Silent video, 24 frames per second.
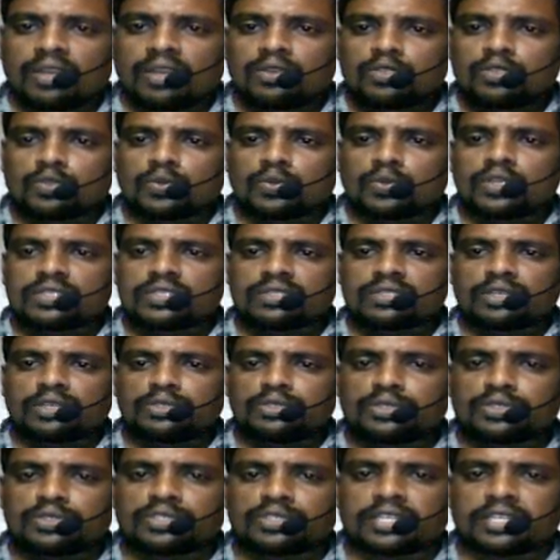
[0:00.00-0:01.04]
towards the
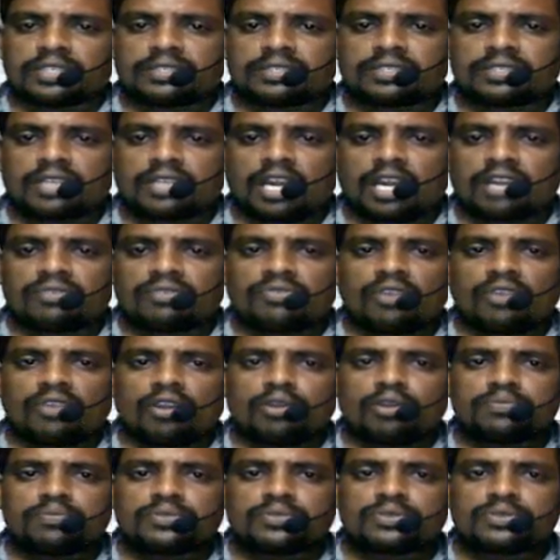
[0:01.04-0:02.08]
uterus and
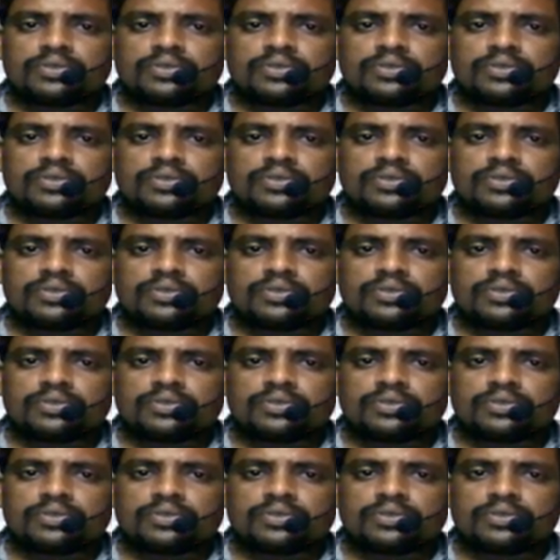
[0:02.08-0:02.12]
forms